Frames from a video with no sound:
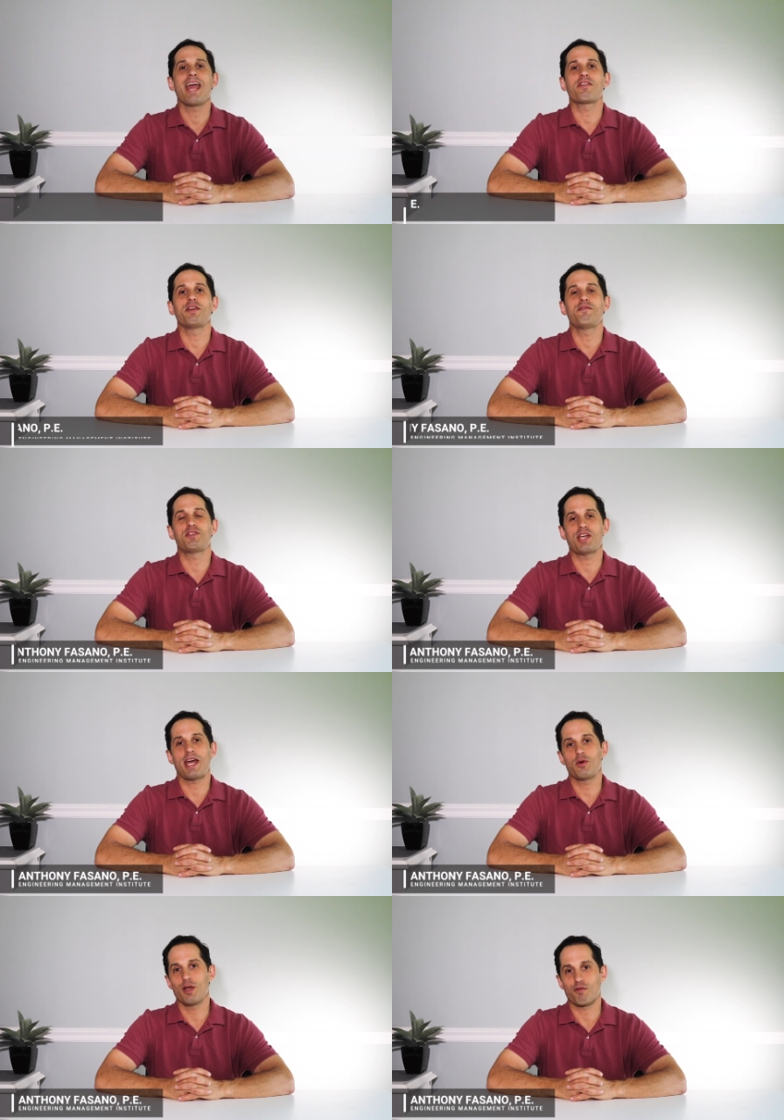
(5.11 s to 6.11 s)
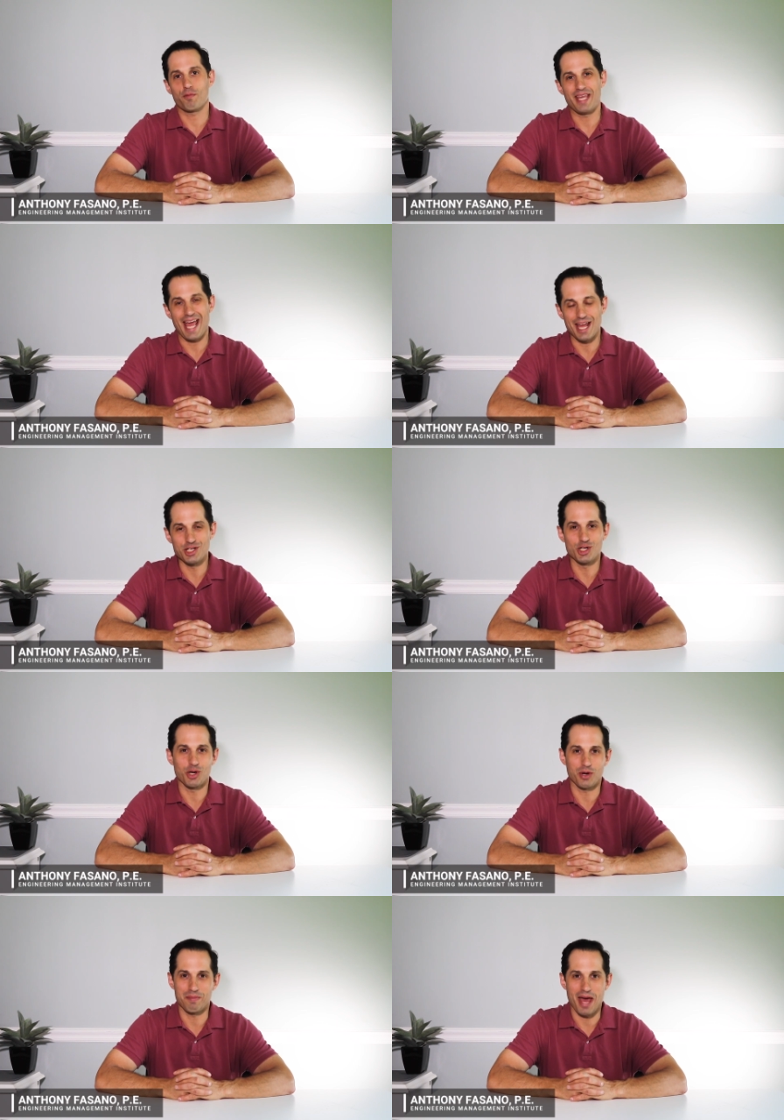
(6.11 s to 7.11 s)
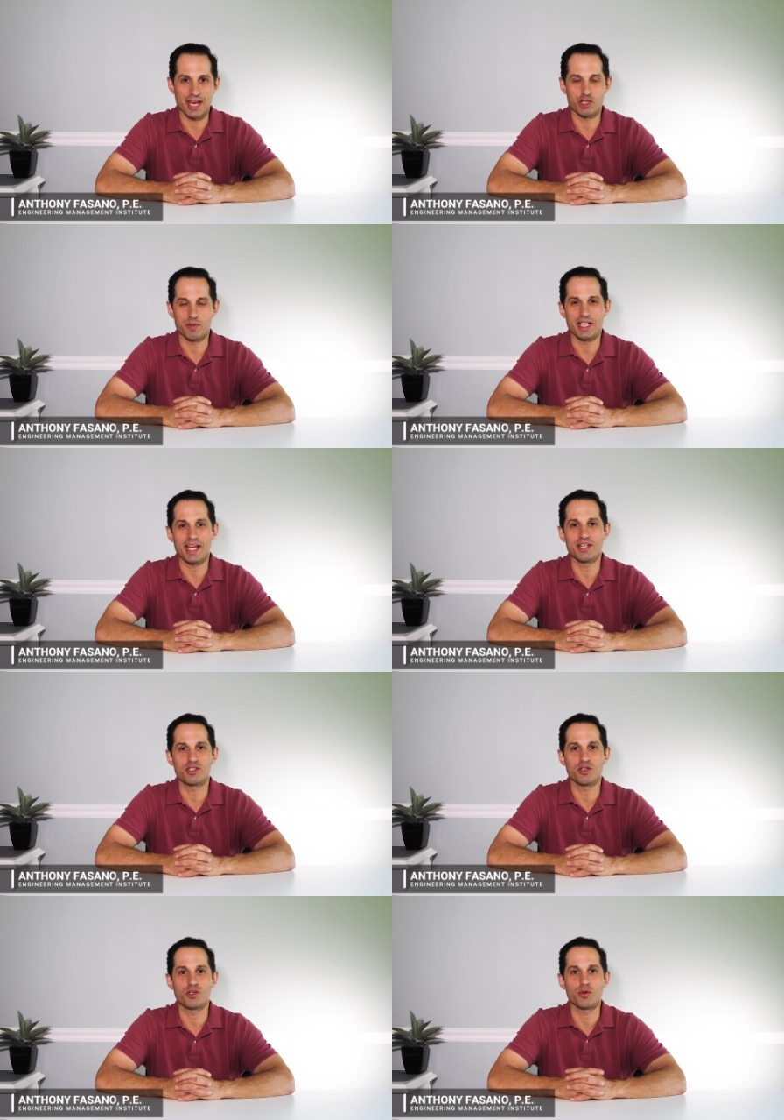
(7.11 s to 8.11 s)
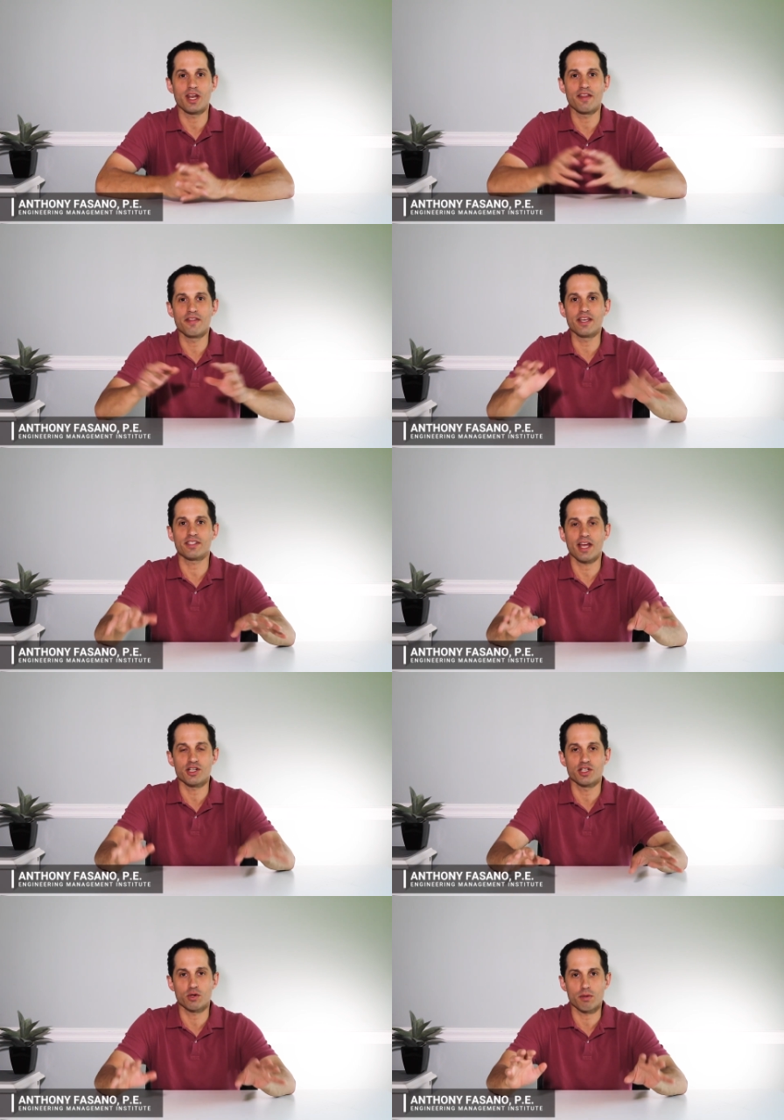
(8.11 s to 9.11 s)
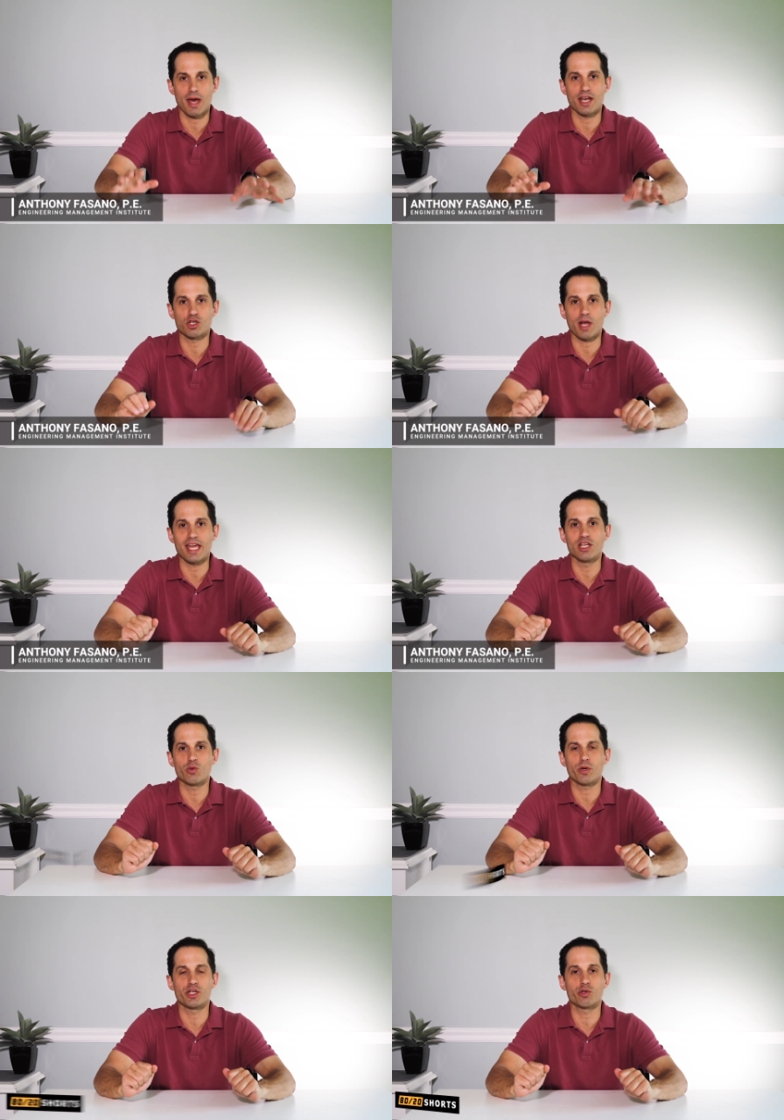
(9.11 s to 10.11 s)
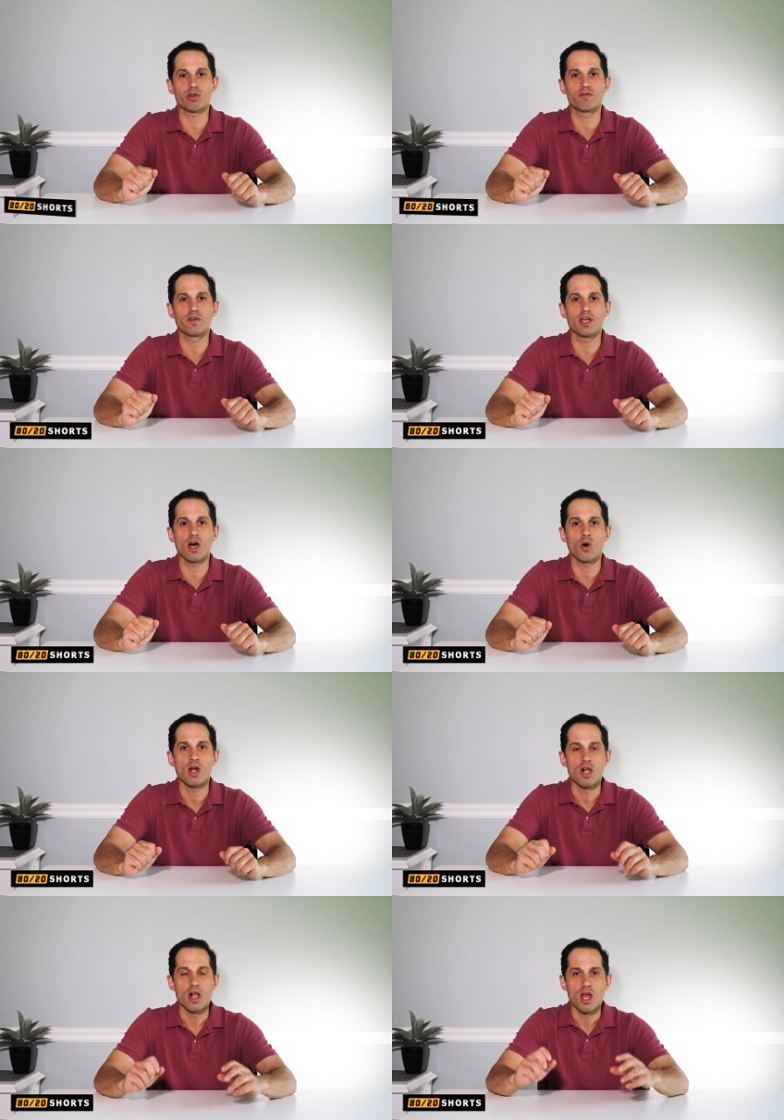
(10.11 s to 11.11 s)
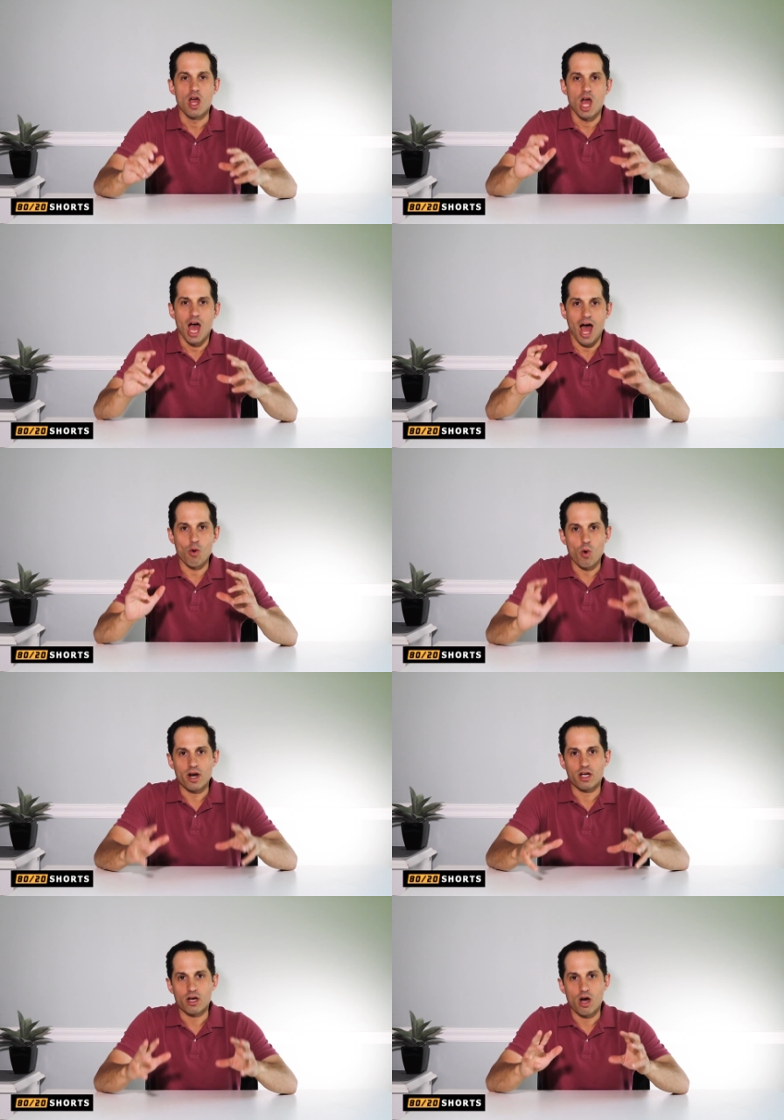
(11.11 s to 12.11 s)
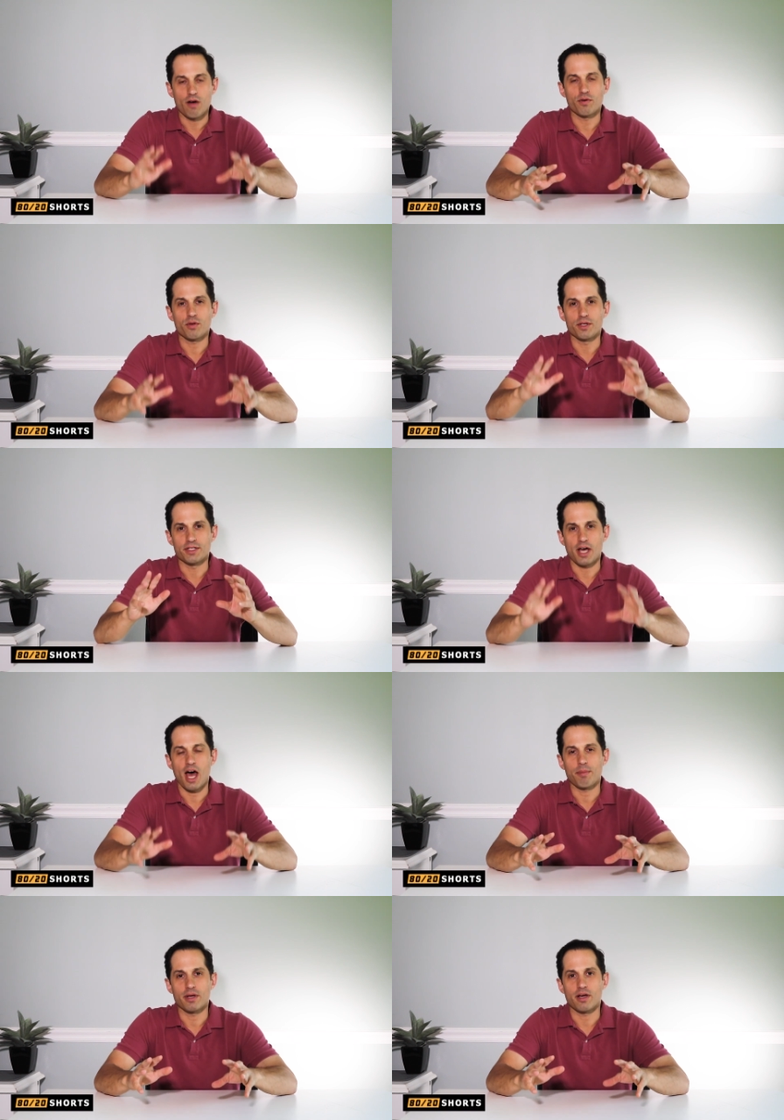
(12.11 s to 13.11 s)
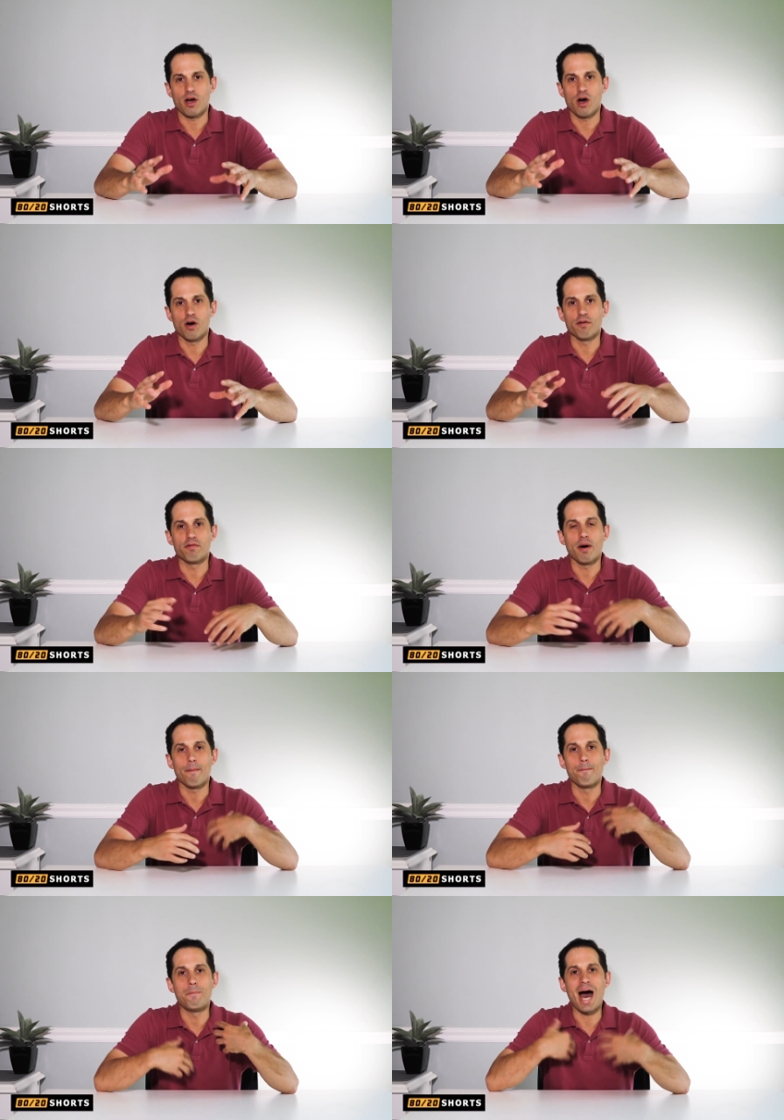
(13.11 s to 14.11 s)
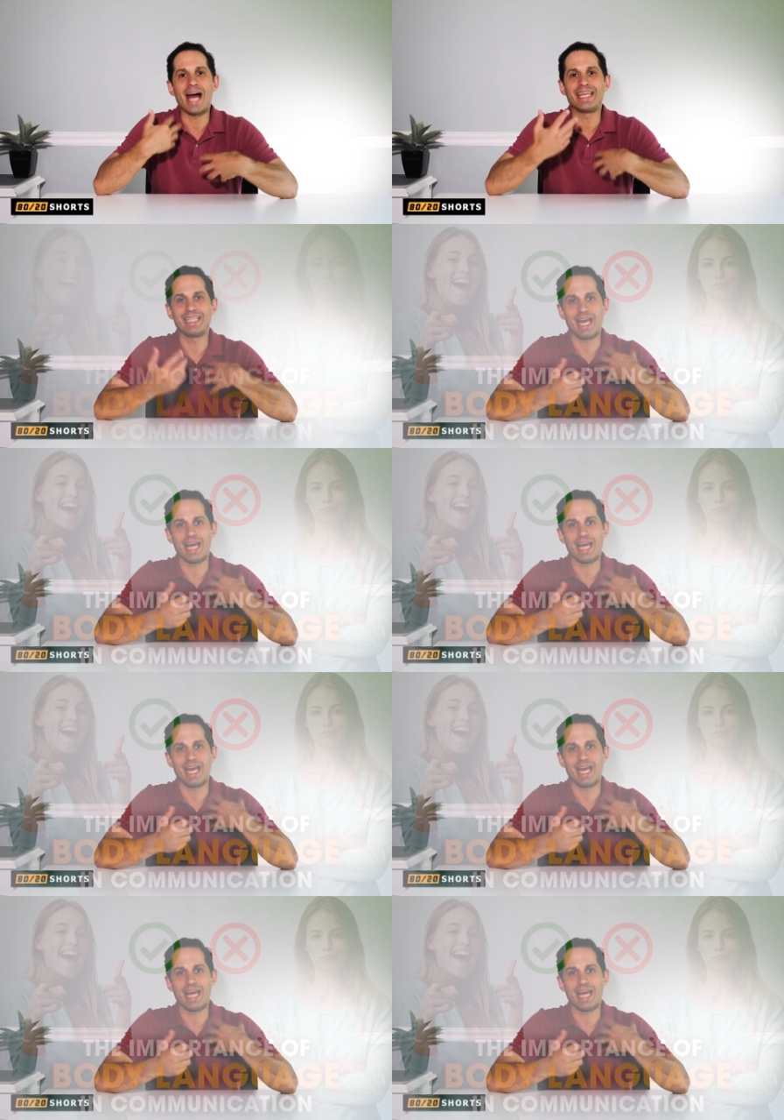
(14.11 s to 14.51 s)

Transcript: Anthony Fasano here from the Engineering Management Institute, and in this Engineering Manager 8020 Shorts video, I want to cover the topic of body